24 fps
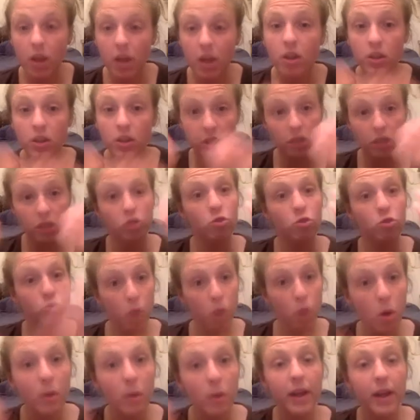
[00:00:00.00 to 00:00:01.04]
You see it's
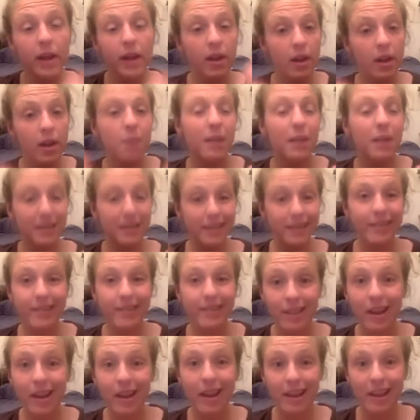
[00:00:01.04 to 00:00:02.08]
growing by
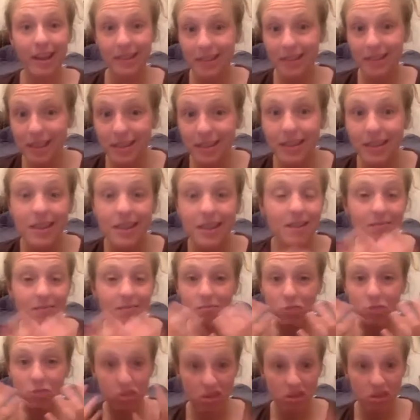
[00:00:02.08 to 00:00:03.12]
a consistent
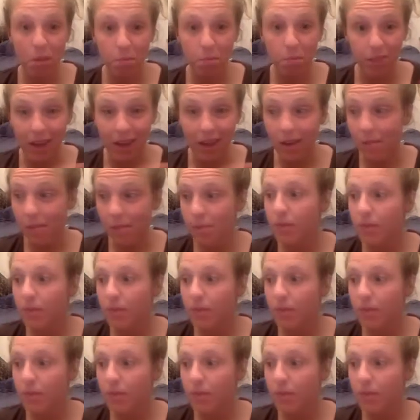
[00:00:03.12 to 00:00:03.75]
something.